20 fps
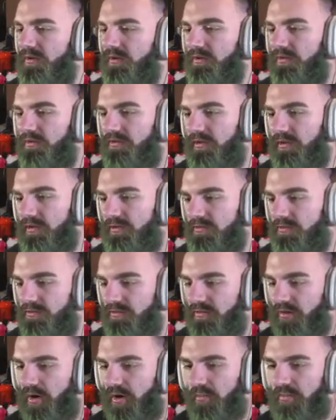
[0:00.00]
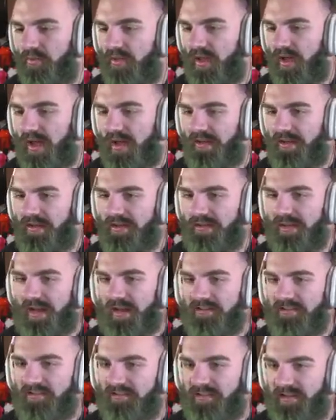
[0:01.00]
using a strobe light.
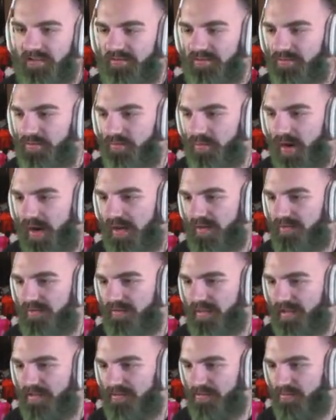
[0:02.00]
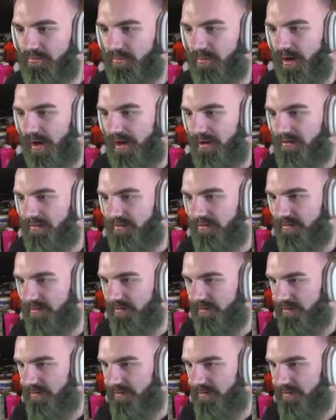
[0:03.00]
Yes, that's great. That's great.